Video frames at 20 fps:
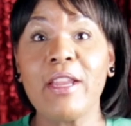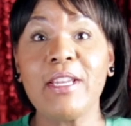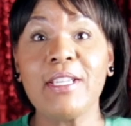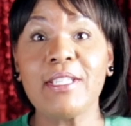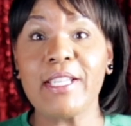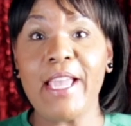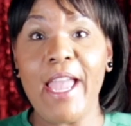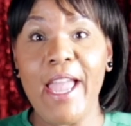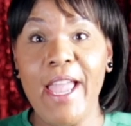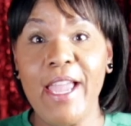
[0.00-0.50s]
in
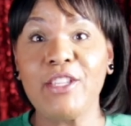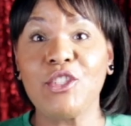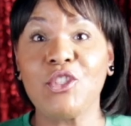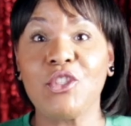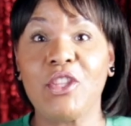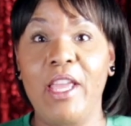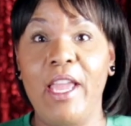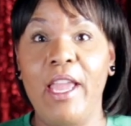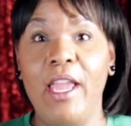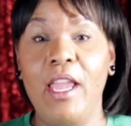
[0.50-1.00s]
this age
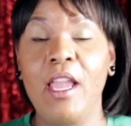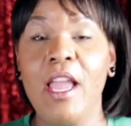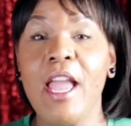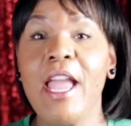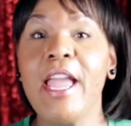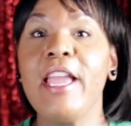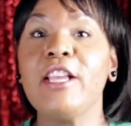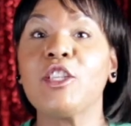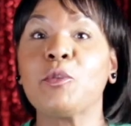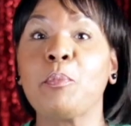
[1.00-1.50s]
thing,
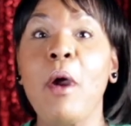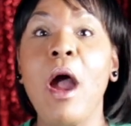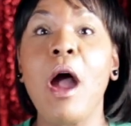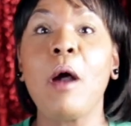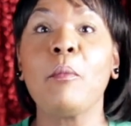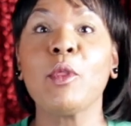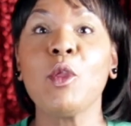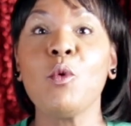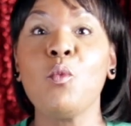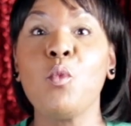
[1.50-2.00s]
is
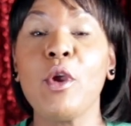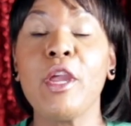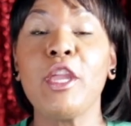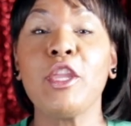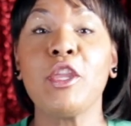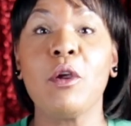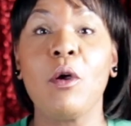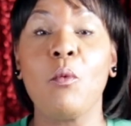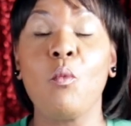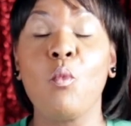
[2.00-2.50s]
probably
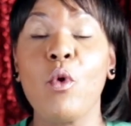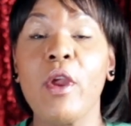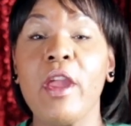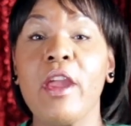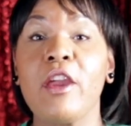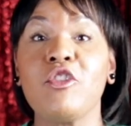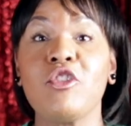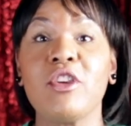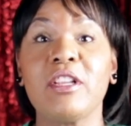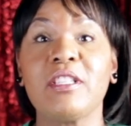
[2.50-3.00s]

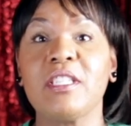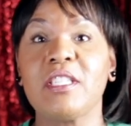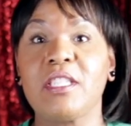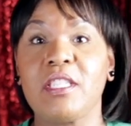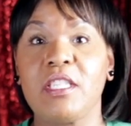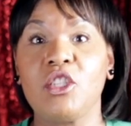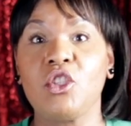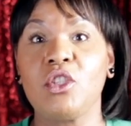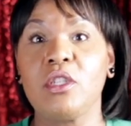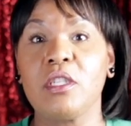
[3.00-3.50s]
where your
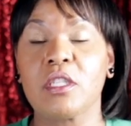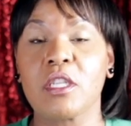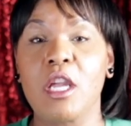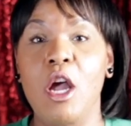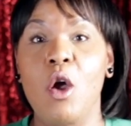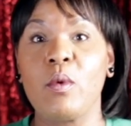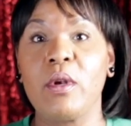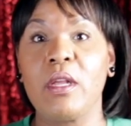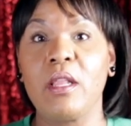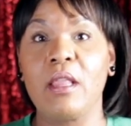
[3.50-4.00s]
decision is
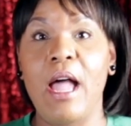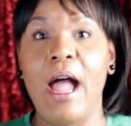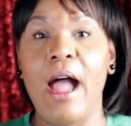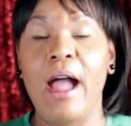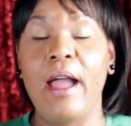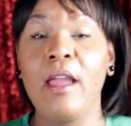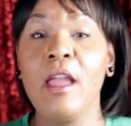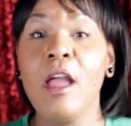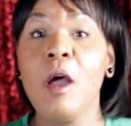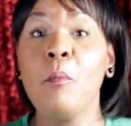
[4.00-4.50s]
going to
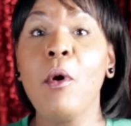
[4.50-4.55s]
lie.